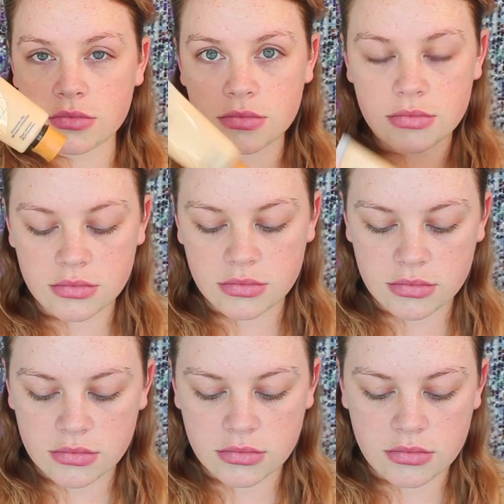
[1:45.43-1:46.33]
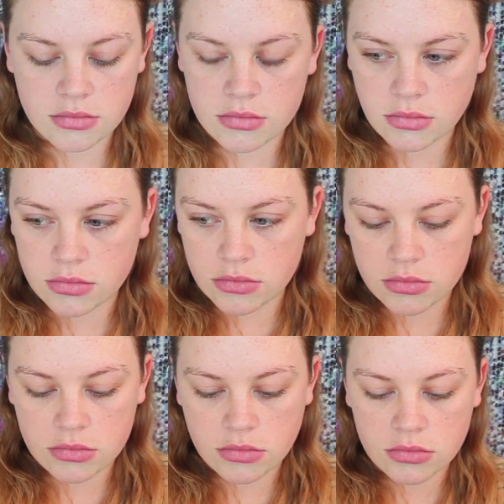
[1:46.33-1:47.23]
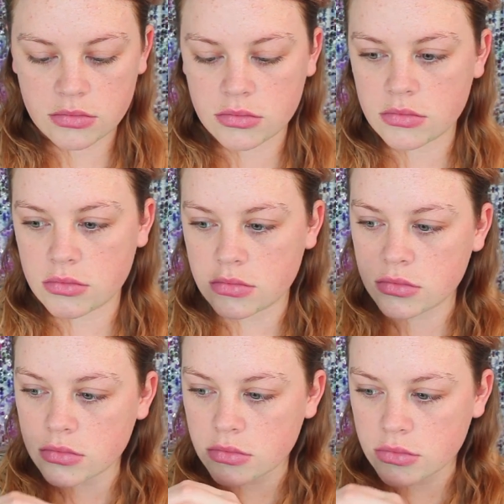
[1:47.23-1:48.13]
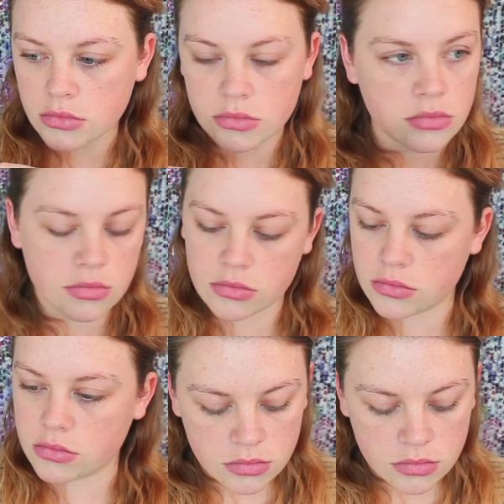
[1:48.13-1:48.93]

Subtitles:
Okay, so the first thing that I'm going to do is go in with my